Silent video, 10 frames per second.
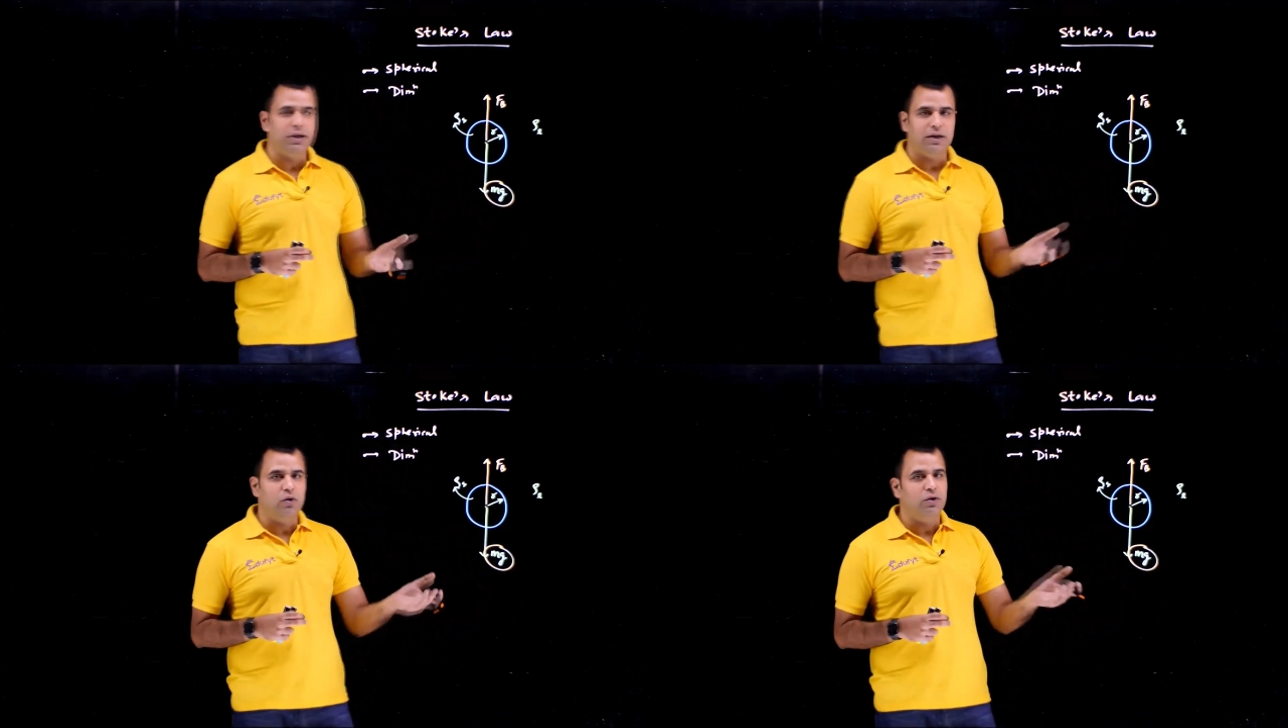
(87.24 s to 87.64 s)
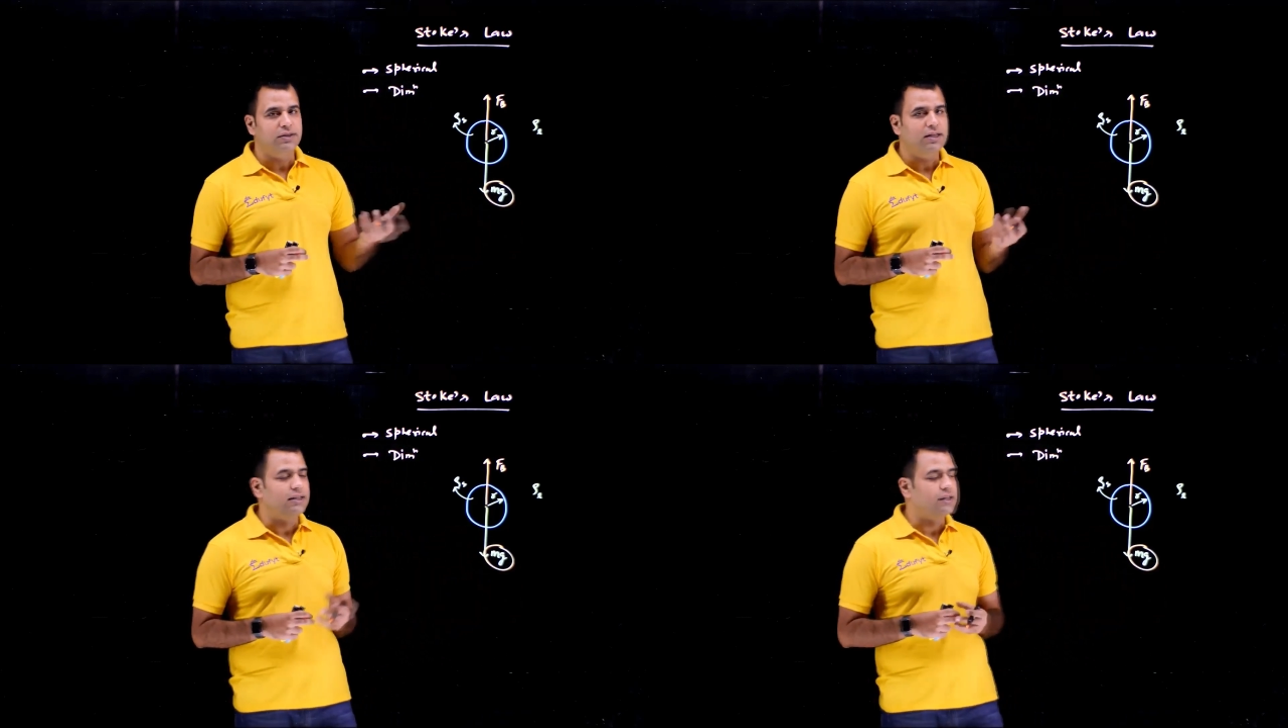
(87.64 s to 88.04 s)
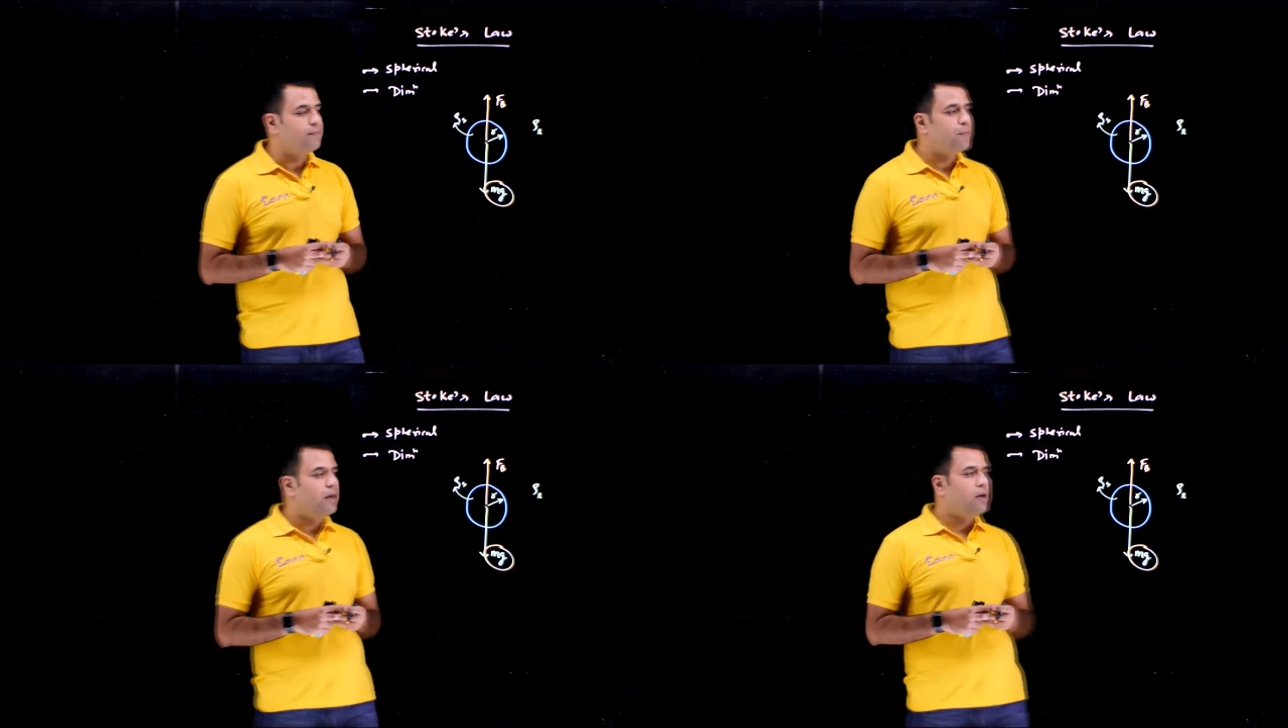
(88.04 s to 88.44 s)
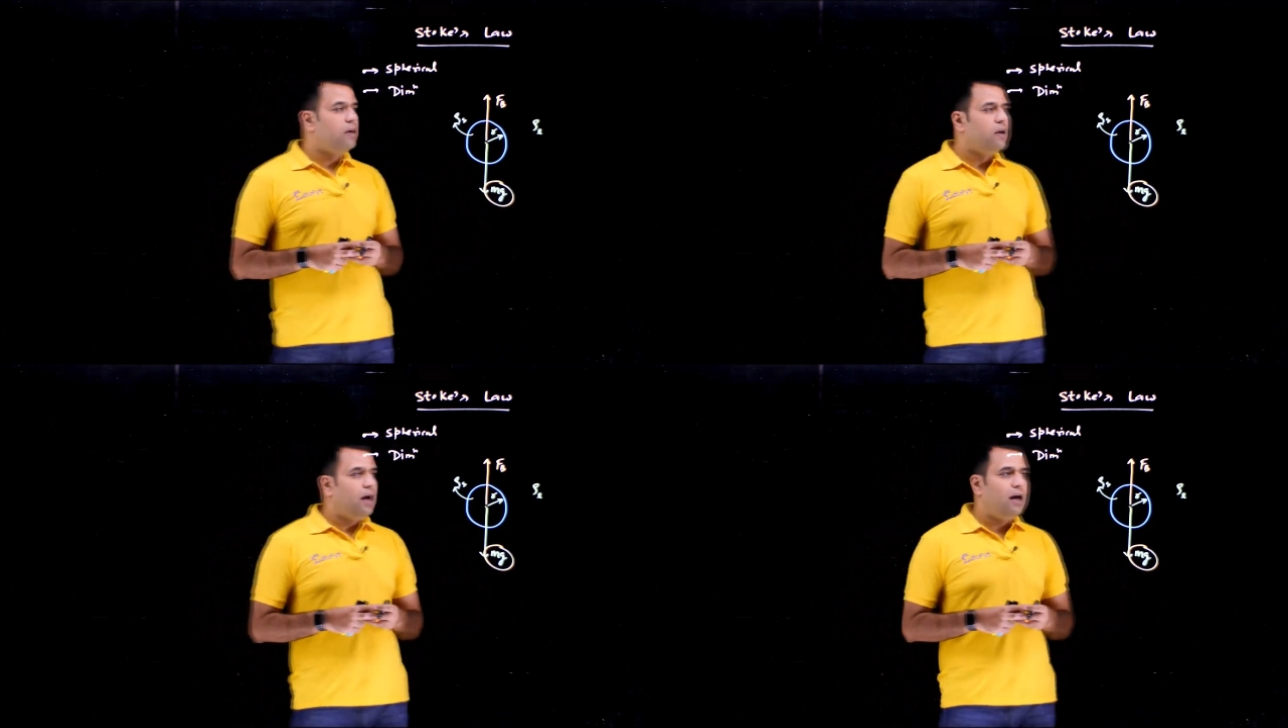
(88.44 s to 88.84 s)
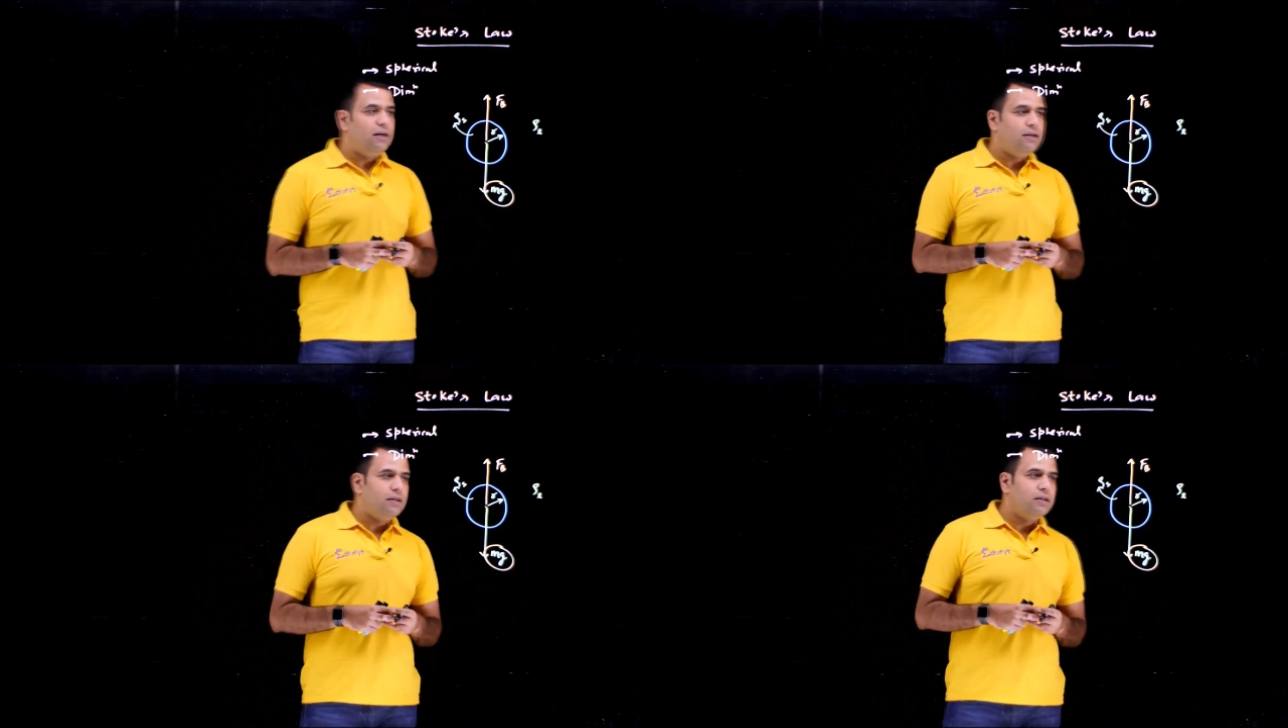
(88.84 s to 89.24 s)
down is the earth.
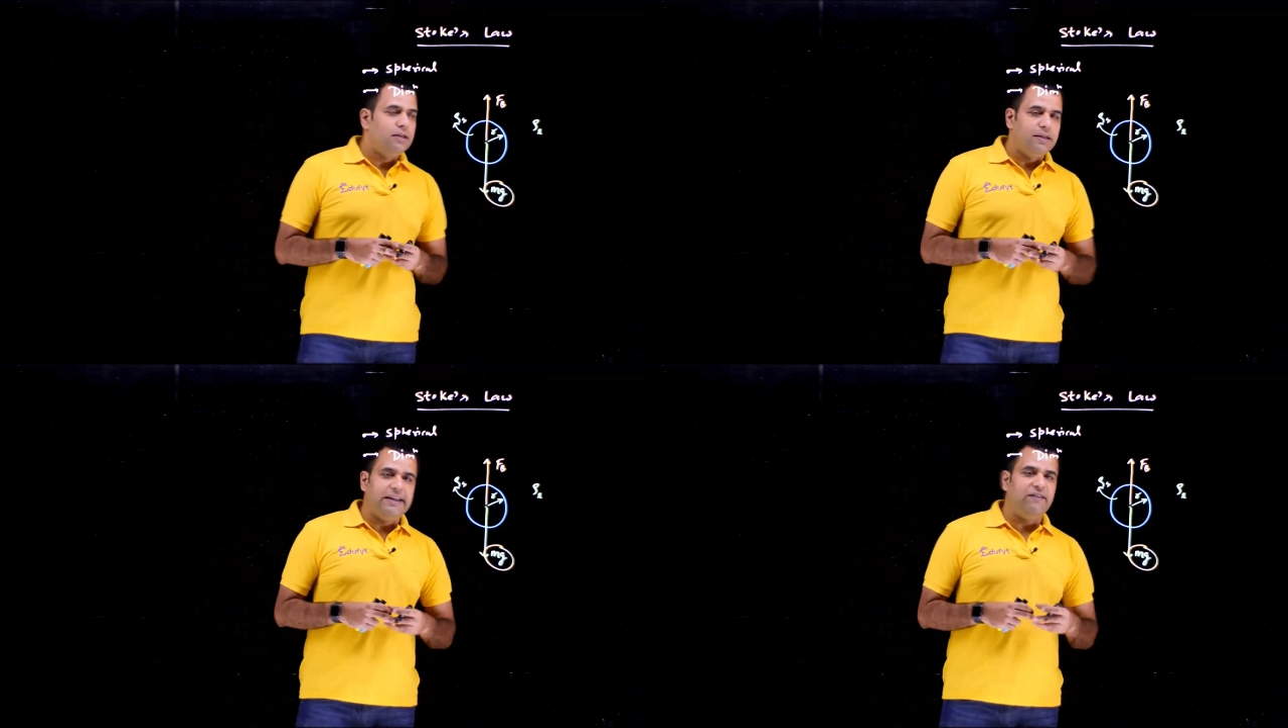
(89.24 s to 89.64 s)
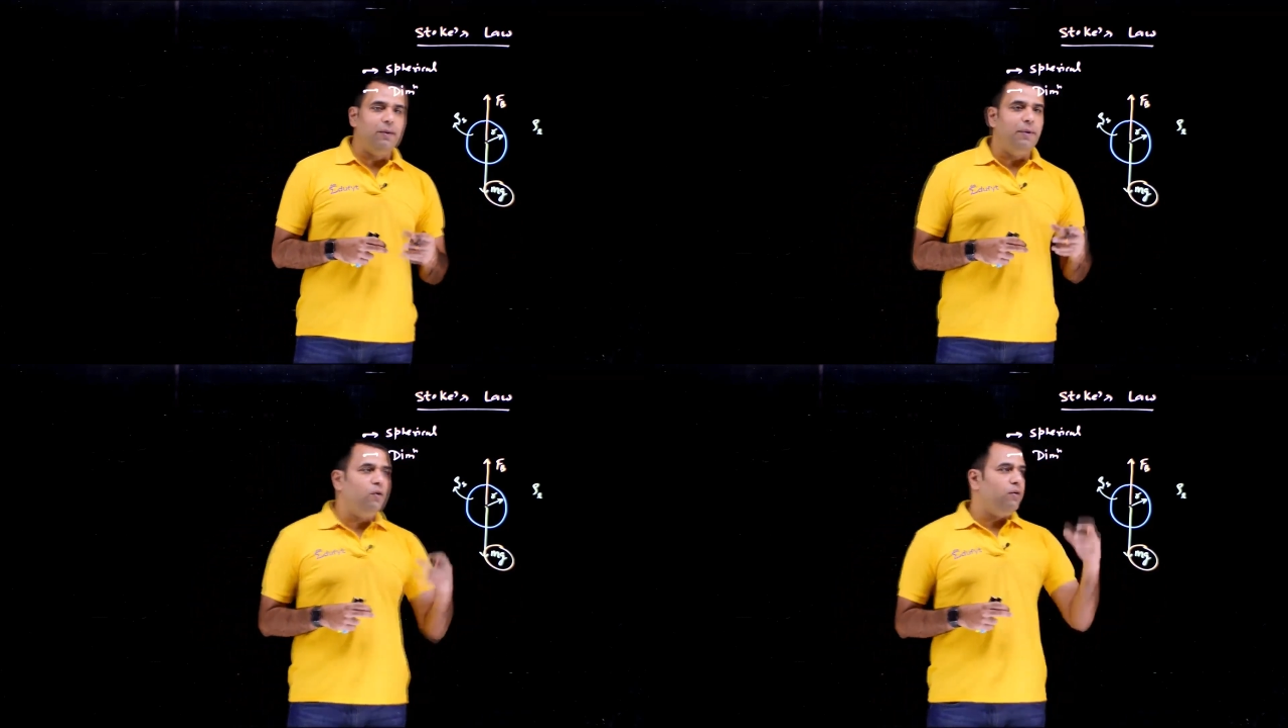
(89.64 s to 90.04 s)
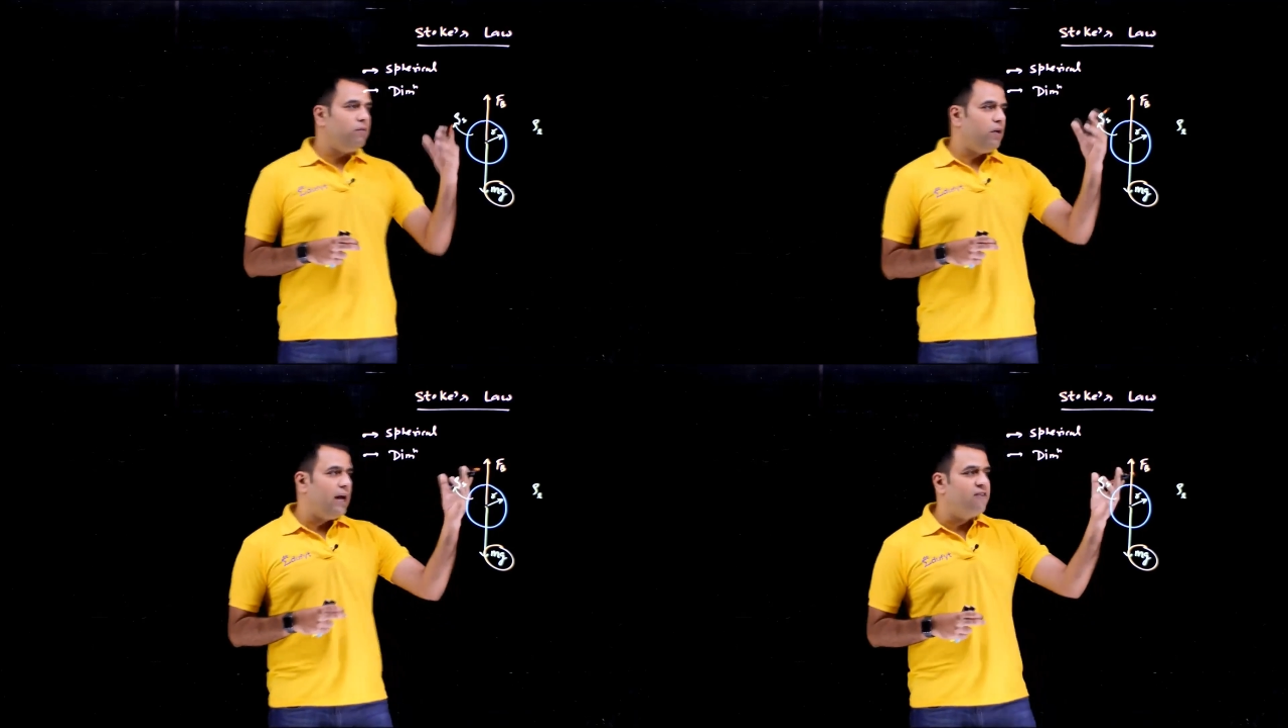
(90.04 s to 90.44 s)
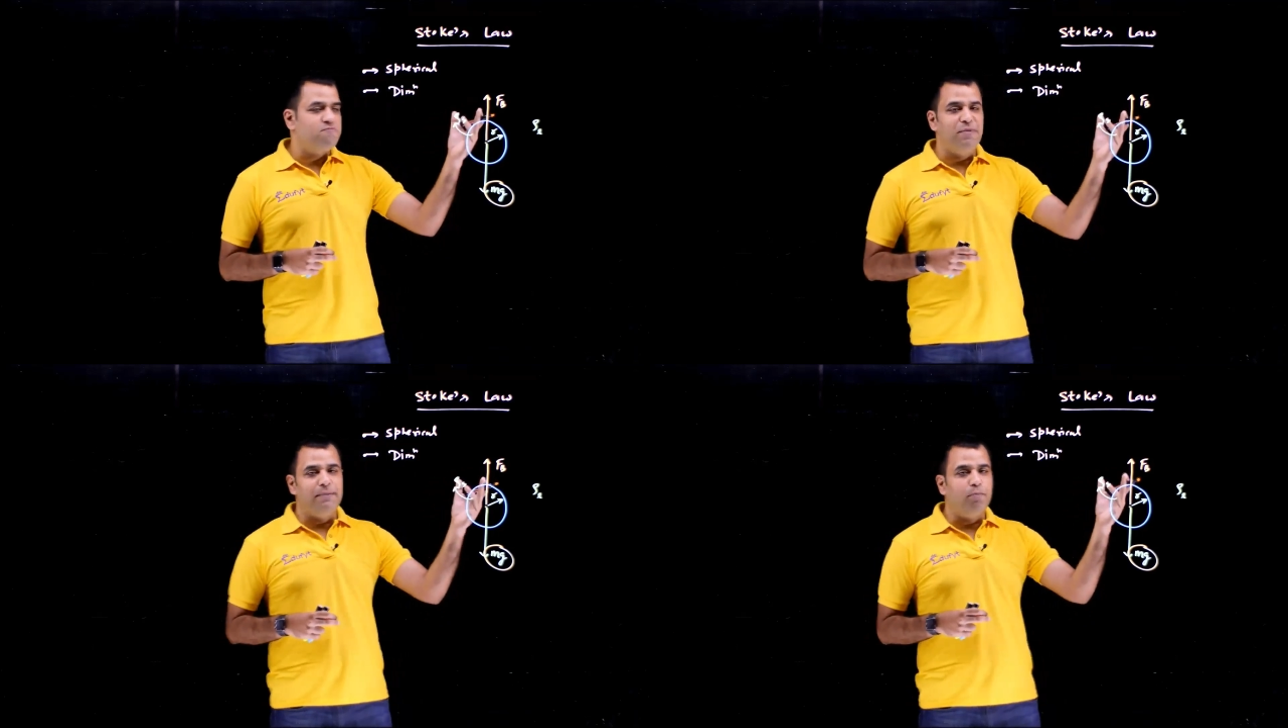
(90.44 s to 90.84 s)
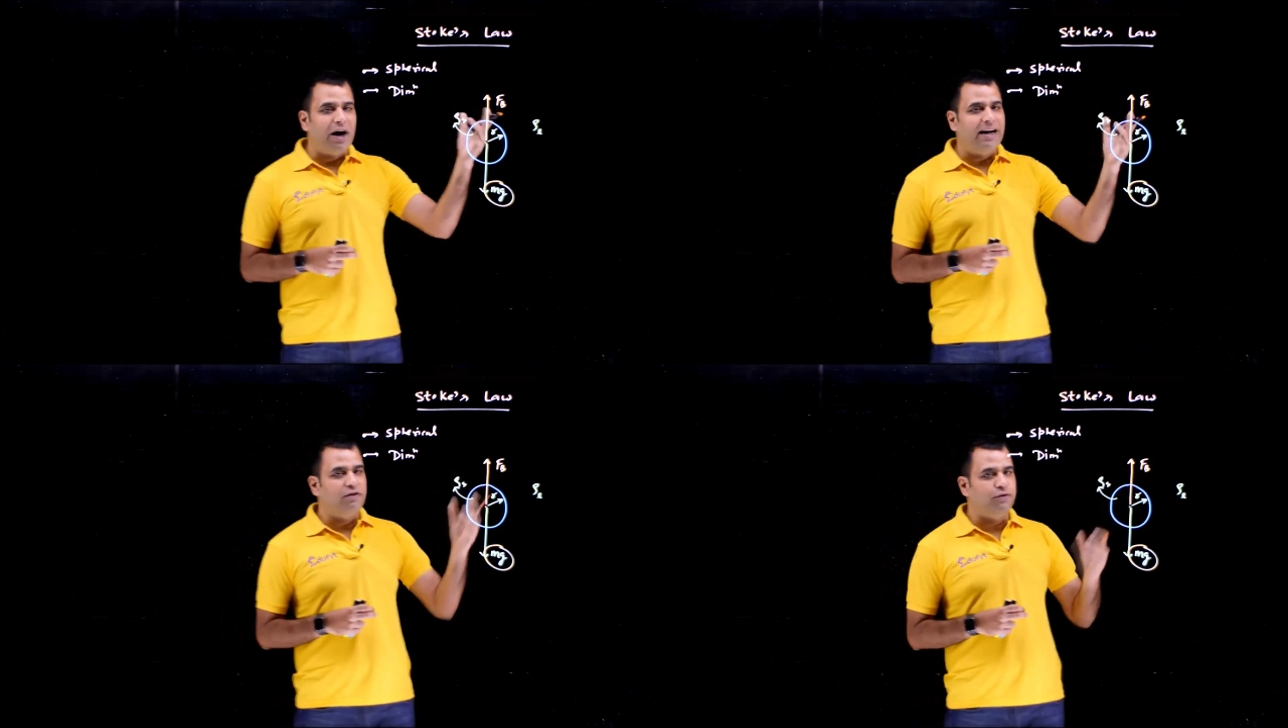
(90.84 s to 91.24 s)
And there will be Fb,
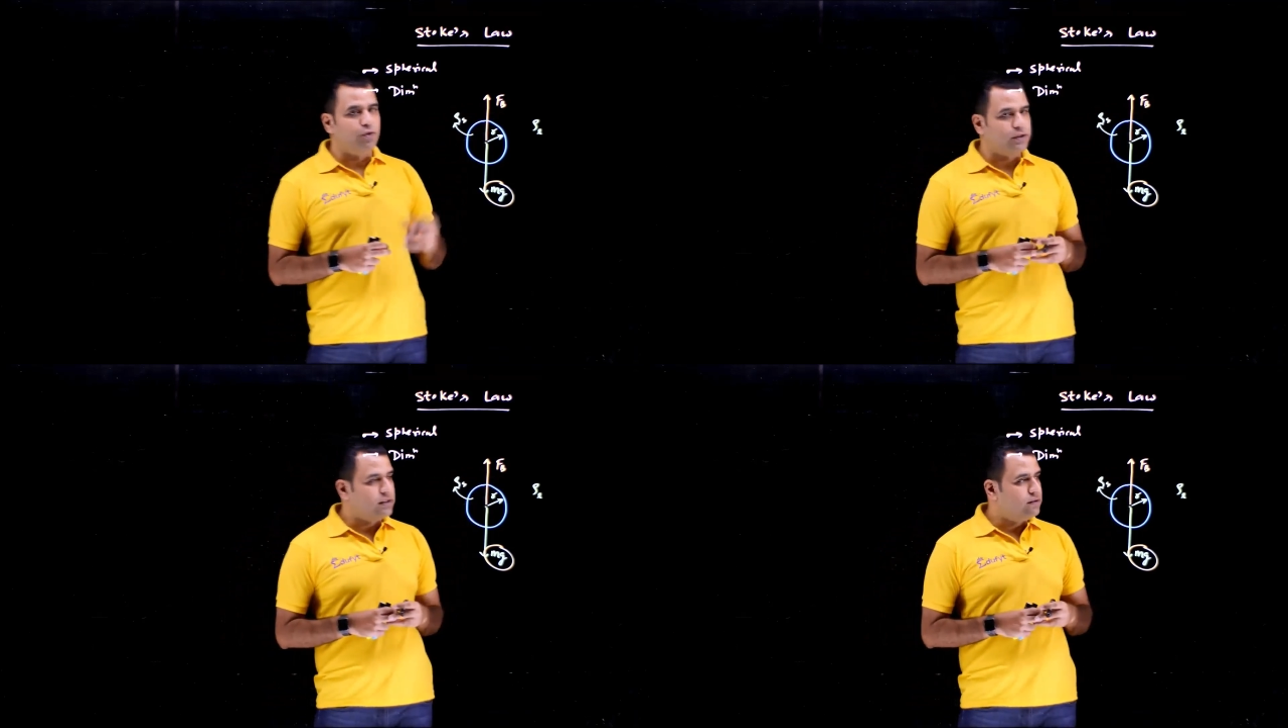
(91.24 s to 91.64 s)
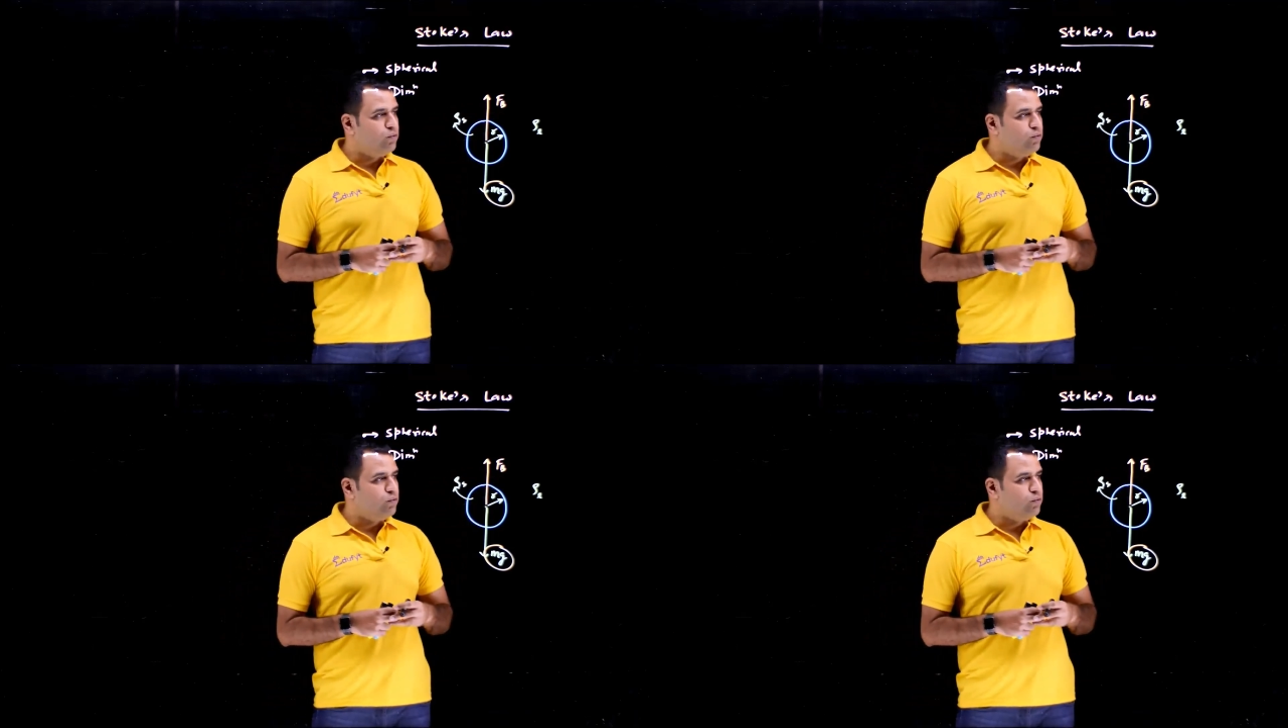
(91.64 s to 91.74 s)
buoyant force,